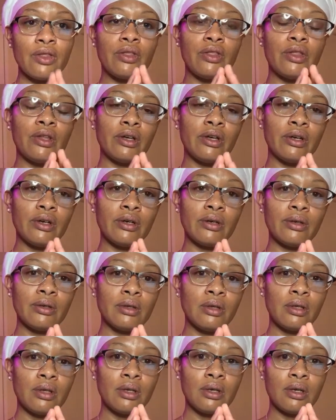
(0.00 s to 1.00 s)
the
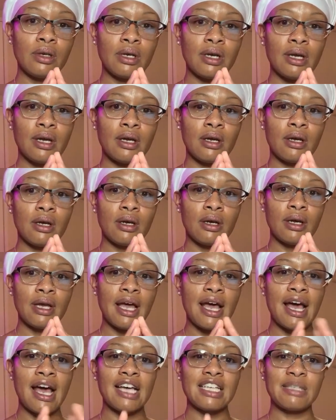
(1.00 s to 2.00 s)

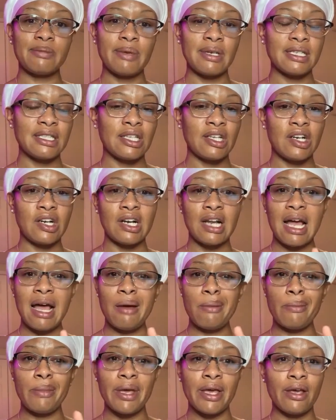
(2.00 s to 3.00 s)
aspects that are
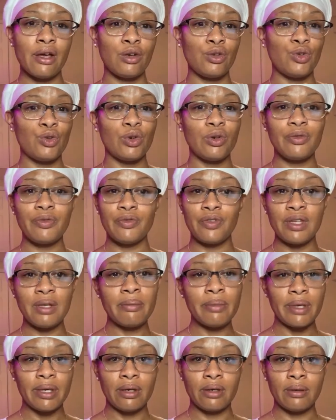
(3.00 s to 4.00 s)
not male nor
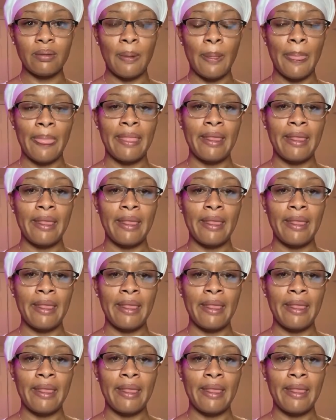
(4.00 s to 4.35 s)
female,